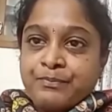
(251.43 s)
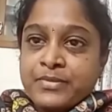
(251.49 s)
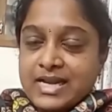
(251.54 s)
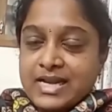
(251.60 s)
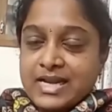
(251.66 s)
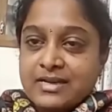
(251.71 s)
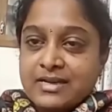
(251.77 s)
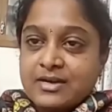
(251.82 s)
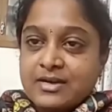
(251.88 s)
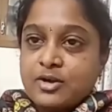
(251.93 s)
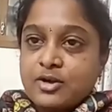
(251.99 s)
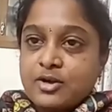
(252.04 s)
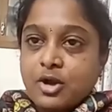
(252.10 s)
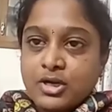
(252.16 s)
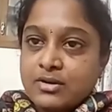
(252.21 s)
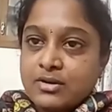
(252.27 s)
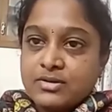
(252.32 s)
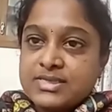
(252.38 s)
elder
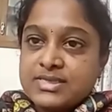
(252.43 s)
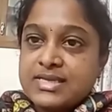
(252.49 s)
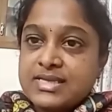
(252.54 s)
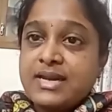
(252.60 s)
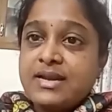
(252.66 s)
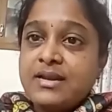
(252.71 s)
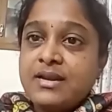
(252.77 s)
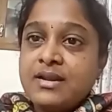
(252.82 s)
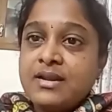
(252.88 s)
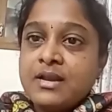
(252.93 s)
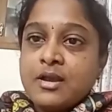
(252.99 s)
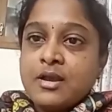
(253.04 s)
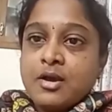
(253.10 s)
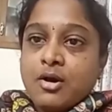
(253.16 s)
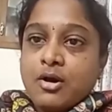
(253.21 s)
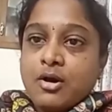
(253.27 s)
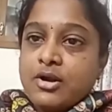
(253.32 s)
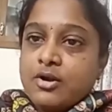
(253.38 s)
daughter or son,
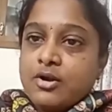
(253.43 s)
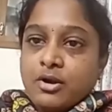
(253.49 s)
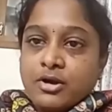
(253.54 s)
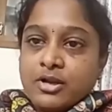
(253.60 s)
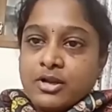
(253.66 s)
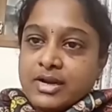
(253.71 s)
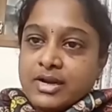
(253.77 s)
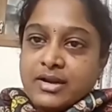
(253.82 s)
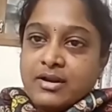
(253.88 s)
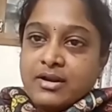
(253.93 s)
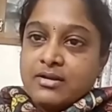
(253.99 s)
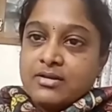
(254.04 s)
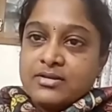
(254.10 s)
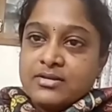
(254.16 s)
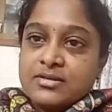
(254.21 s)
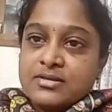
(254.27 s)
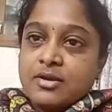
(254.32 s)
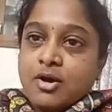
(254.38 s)
or
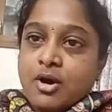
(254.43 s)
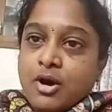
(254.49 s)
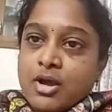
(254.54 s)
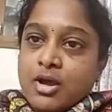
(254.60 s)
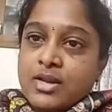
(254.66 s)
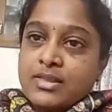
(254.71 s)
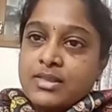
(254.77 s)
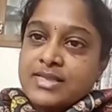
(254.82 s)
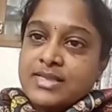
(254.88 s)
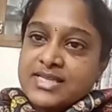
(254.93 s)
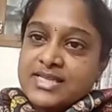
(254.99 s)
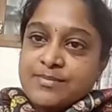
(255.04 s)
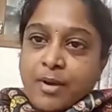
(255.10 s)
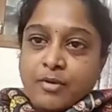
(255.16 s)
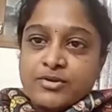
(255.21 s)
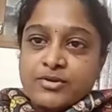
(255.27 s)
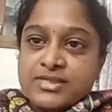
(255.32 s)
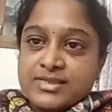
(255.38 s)
daughter-in-laws, or the
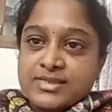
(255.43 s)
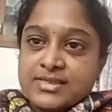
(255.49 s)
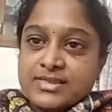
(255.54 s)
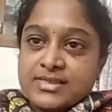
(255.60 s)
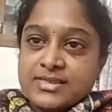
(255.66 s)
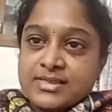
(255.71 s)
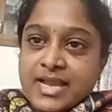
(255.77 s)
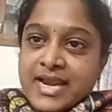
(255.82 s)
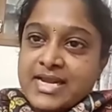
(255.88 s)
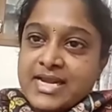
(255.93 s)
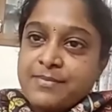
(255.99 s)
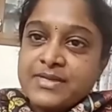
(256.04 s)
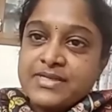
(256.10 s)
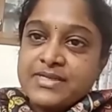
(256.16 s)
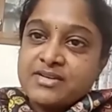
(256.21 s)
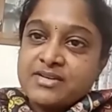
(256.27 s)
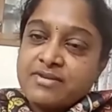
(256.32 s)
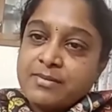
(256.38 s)
spouses.
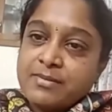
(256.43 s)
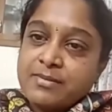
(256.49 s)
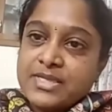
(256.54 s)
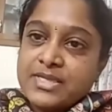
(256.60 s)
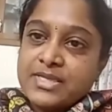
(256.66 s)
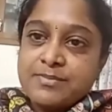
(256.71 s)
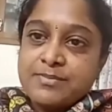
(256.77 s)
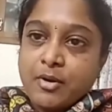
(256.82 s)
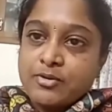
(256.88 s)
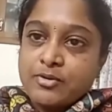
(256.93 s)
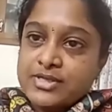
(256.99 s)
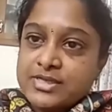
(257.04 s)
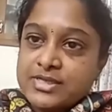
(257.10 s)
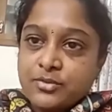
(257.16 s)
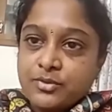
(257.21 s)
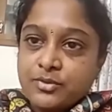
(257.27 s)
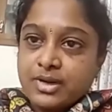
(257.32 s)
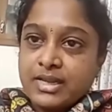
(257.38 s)
80% will be the
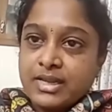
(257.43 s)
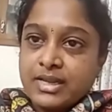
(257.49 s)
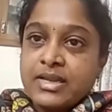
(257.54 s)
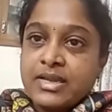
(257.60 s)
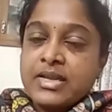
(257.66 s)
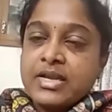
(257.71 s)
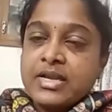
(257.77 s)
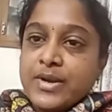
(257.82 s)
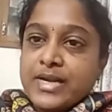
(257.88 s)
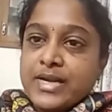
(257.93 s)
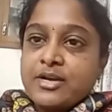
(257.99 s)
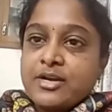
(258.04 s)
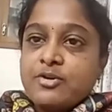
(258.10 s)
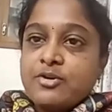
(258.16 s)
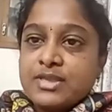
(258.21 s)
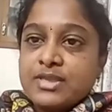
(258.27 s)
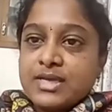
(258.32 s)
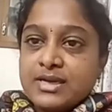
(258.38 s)
spouses only.
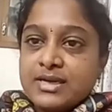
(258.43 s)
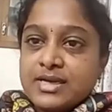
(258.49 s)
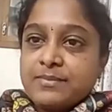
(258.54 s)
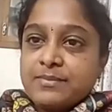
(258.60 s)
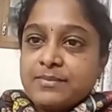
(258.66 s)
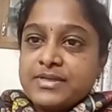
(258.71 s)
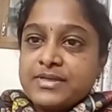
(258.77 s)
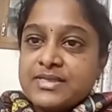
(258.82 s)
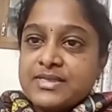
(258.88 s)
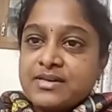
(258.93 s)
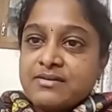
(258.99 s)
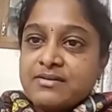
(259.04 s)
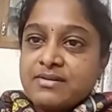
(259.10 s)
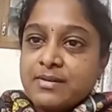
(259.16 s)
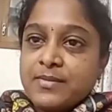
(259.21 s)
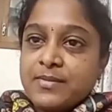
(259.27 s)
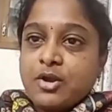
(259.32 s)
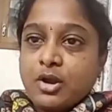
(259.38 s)
20 to 30%
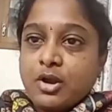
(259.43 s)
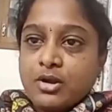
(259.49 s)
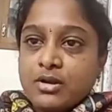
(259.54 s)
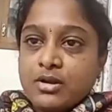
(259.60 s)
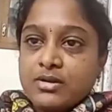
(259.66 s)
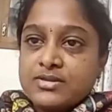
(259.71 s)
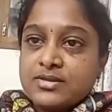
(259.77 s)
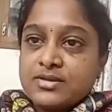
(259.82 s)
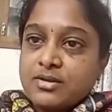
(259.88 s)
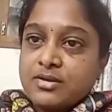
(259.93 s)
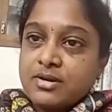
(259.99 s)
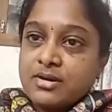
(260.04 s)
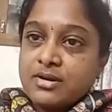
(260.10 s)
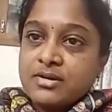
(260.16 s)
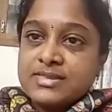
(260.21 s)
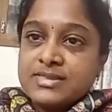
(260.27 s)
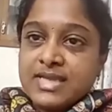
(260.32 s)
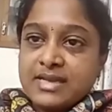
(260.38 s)
will be daughters
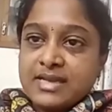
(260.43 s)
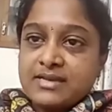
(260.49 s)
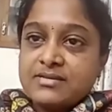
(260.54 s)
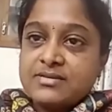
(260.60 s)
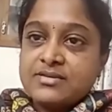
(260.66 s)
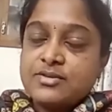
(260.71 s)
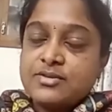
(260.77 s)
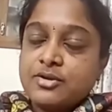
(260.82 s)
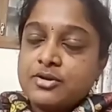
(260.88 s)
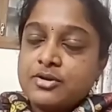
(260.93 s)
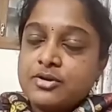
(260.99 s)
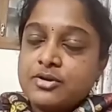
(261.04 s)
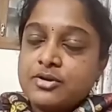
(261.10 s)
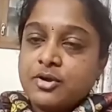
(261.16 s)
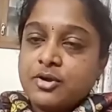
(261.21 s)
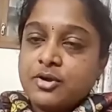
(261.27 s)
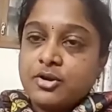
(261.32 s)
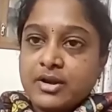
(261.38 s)
or sons or
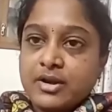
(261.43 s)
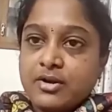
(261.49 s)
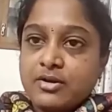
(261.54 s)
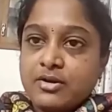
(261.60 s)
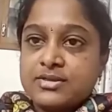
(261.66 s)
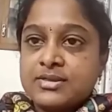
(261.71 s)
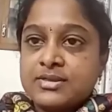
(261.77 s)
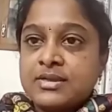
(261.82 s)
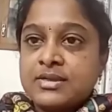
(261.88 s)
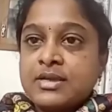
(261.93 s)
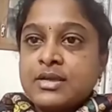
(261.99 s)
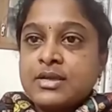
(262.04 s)
daughter-in-laws.